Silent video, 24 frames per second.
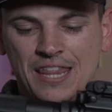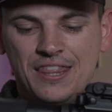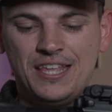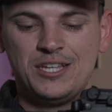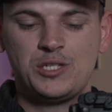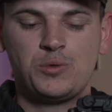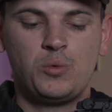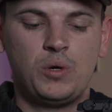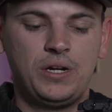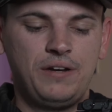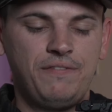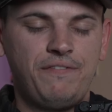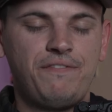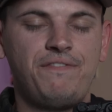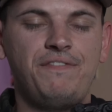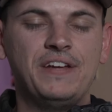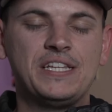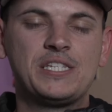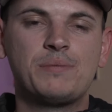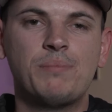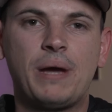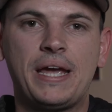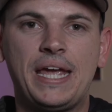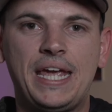This one
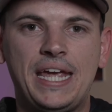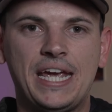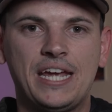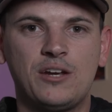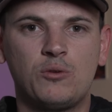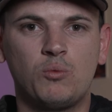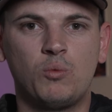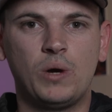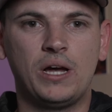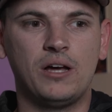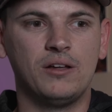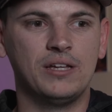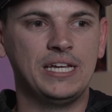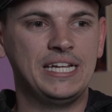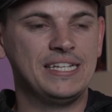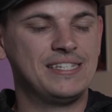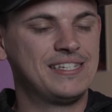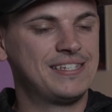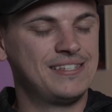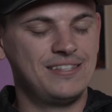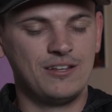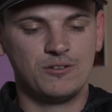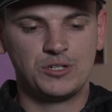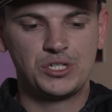fits my hand well.
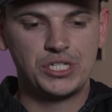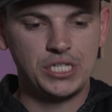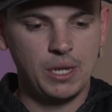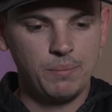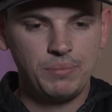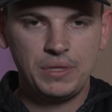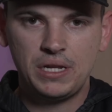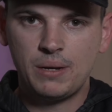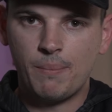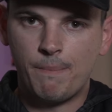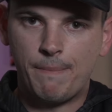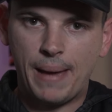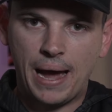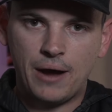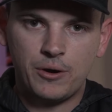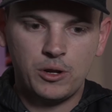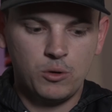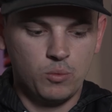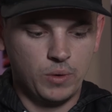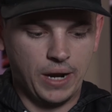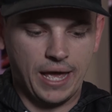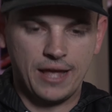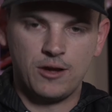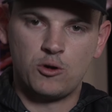There's something
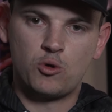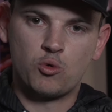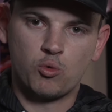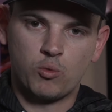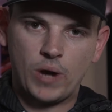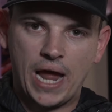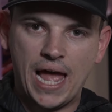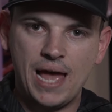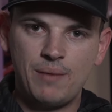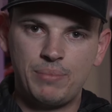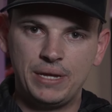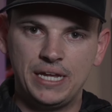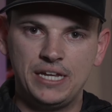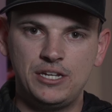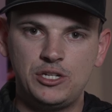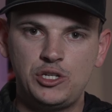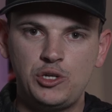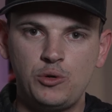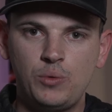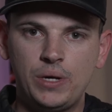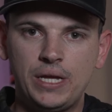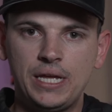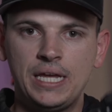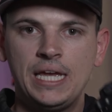about it when I grab
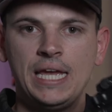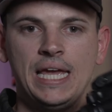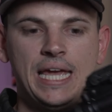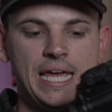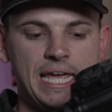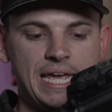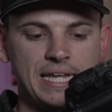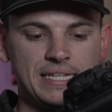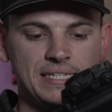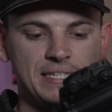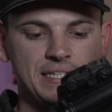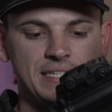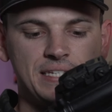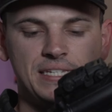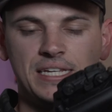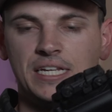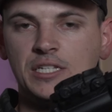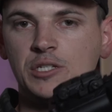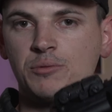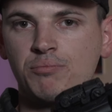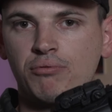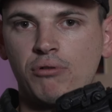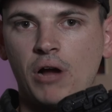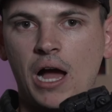into it, it
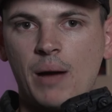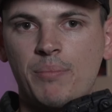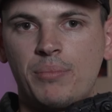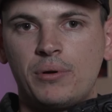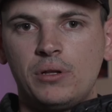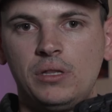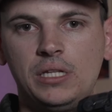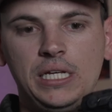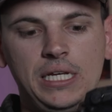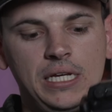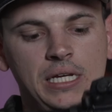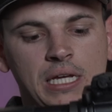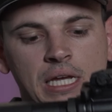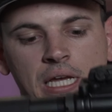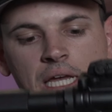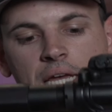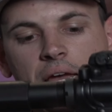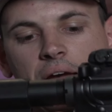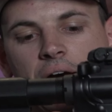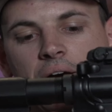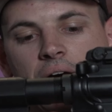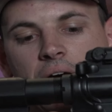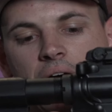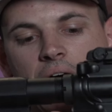sits properly.
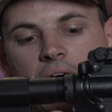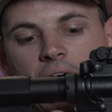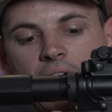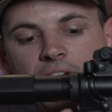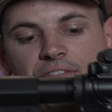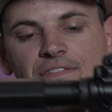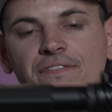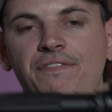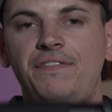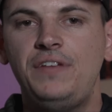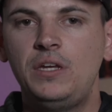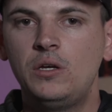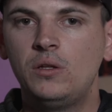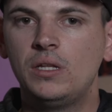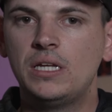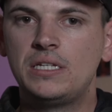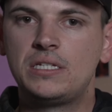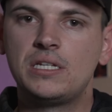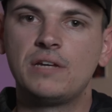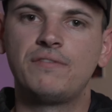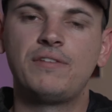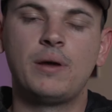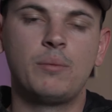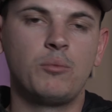I feel
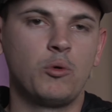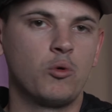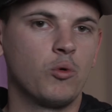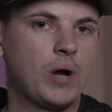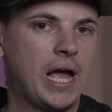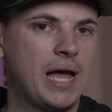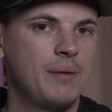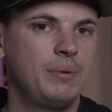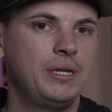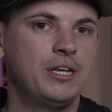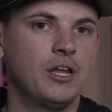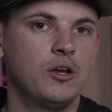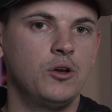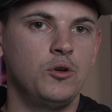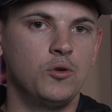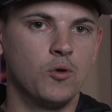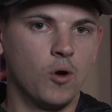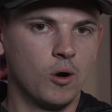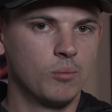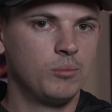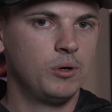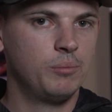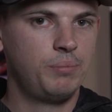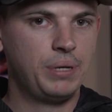as if I'm grabbing a
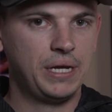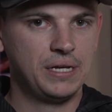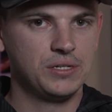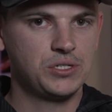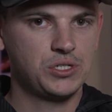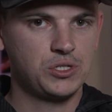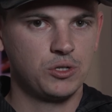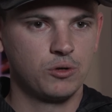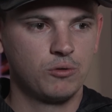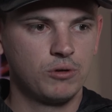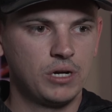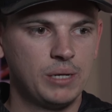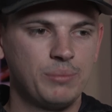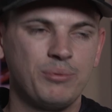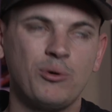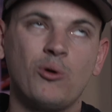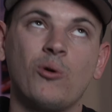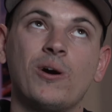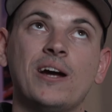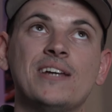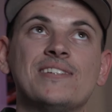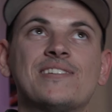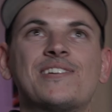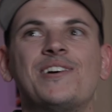normal pistol grip,
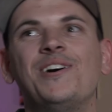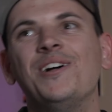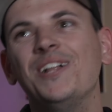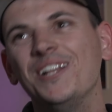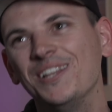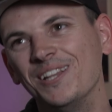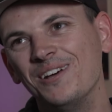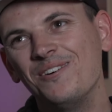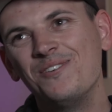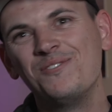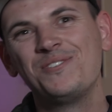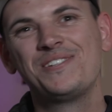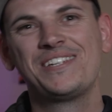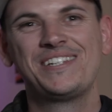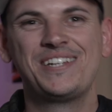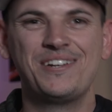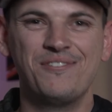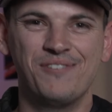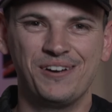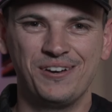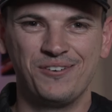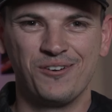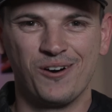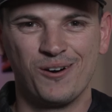or as close
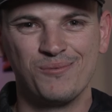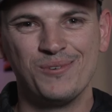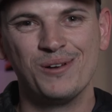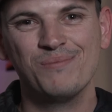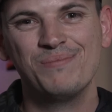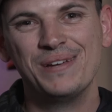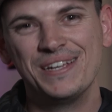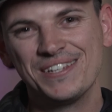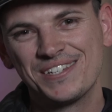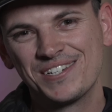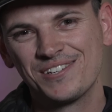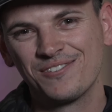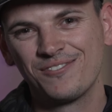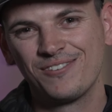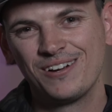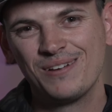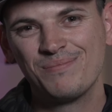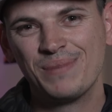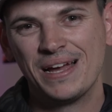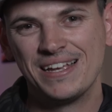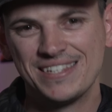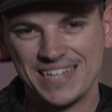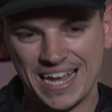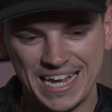to a normal pistol
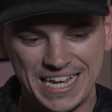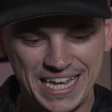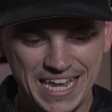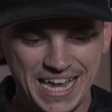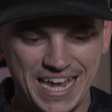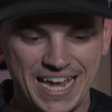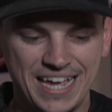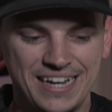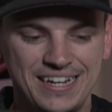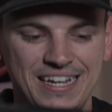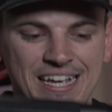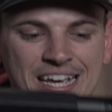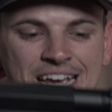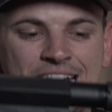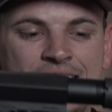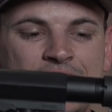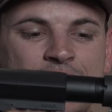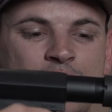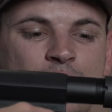grip as I can.